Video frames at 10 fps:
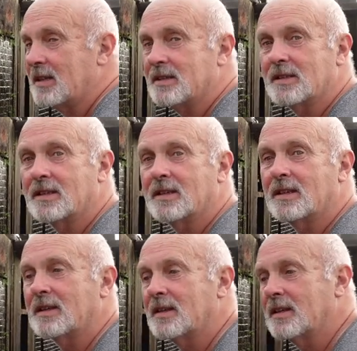on
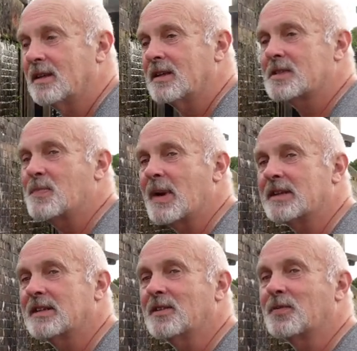our own. It's
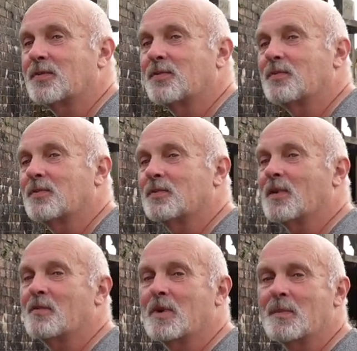bad enough
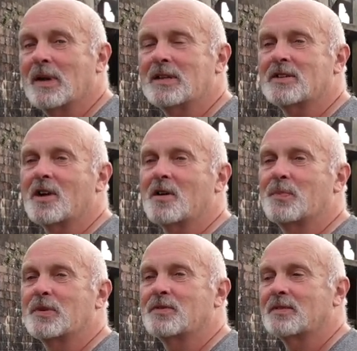when we made an
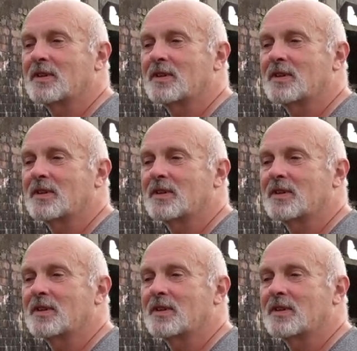open